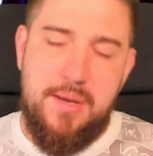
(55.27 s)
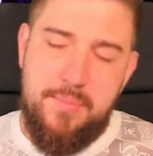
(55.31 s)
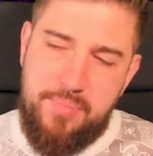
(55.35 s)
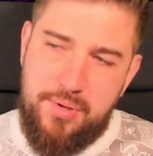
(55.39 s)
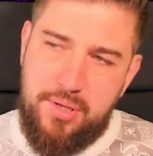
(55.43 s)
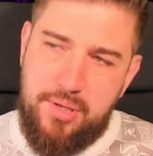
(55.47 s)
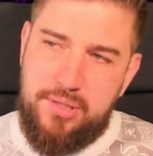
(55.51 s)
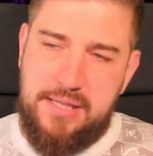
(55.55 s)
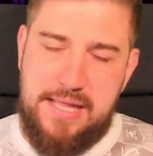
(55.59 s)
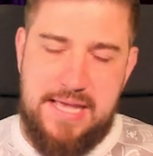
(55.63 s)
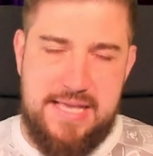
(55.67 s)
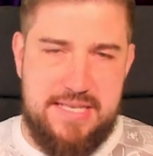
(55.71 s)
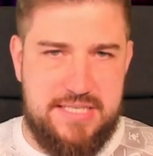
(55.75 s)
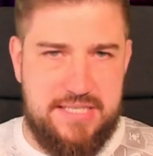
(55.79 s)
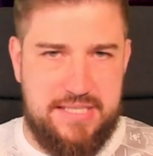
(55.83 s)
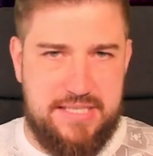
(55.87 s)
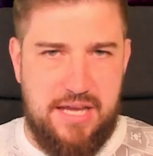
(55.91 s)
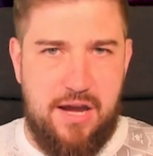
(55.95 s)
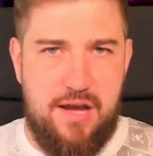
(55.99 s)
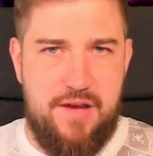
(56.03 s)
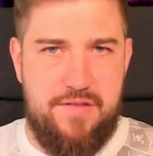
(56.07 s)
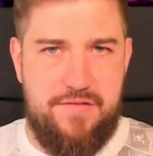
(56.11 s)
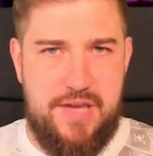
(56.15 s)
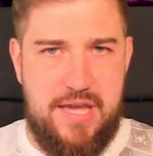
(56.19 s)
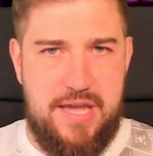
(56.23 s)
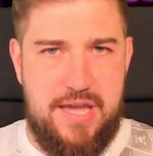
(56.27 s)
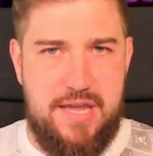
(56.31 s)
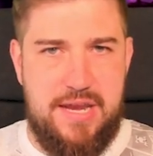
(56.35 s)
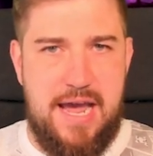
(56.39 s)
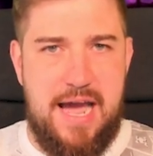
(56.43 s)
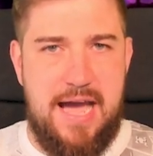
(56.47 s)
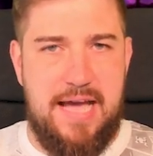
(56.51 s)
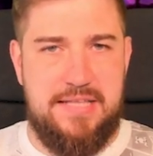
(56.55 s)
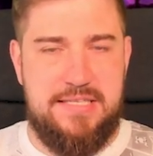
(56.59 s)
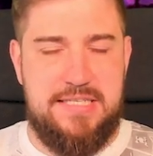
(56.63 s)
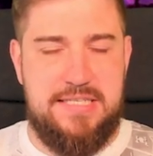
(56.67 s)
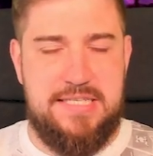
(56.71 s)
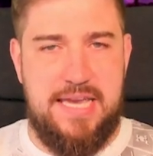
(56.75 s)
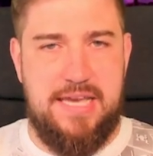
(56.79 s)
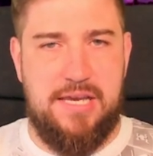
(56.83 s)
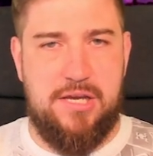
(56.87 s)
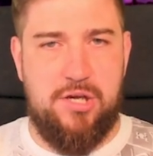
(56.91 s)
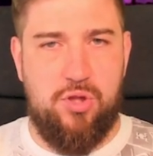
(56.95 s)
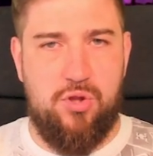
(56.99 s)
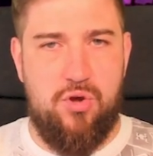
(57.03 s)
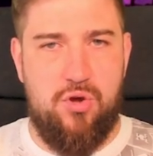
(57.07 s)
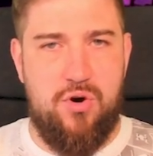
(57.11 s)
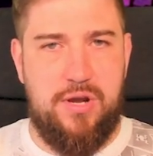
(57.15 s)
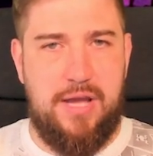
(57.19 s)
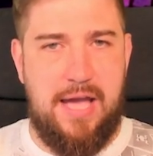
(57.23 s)
but let's dive in and take
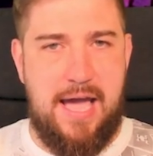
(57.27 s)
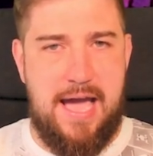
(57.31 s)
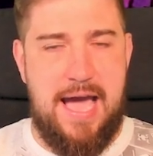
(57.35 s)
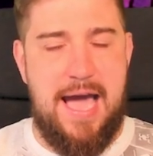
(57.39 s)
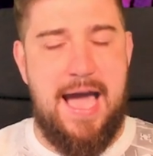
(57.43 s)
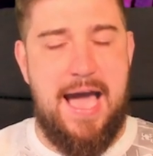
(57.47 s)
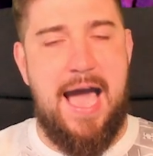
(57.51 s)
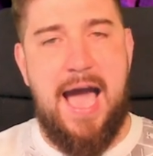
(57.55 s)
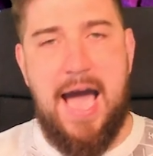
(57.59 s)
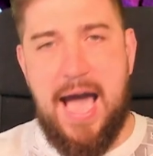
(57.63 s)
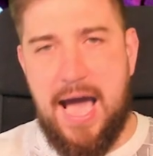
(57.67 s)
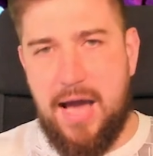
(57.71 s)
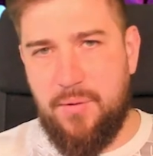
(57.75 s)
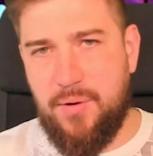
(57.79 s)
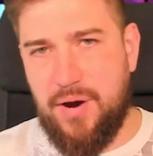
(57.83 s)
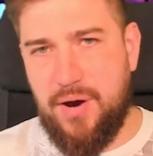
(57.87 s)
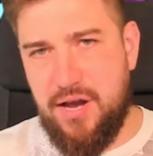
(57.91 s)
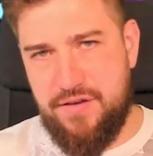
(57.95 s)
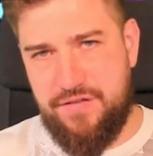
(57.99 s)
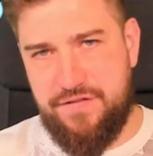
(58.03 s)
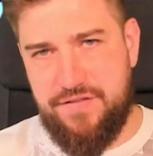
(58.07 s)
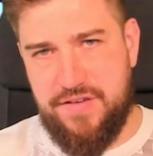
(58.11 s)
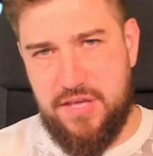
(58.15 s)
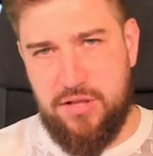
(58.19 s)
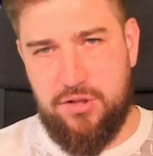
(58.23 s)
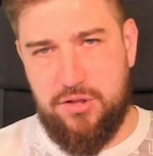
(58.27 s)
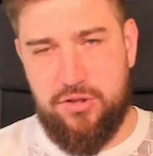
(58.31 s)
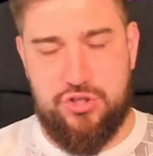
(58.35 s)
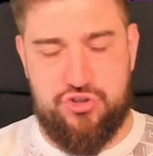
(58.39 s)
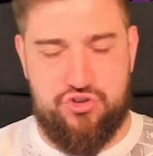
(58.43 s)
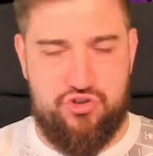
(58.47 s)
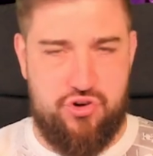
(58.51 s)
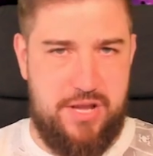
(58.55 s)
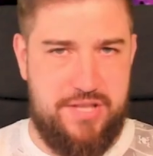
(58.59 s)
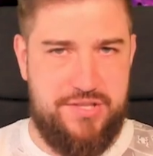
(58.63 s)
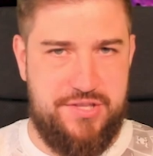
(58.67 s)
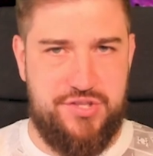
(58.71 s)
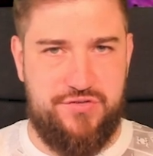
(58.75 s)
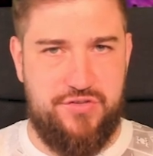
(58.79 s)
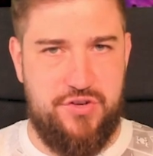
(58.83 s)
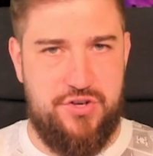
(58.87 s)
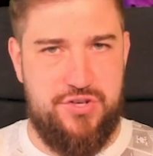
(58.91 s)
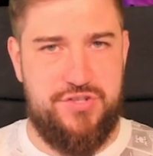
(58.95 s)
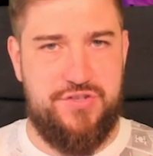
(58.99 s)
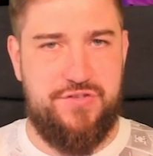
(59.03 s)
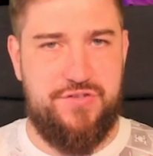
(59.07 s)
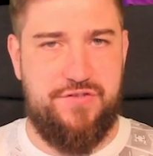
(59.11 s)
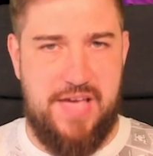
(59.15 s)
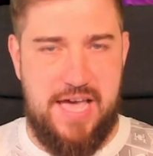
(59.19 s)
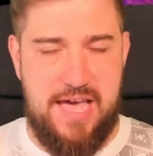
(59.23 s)
a look at how I feel the
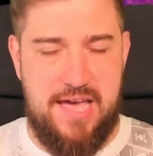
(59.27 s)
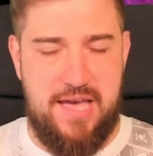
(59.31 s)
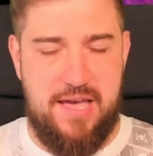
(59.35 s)
transports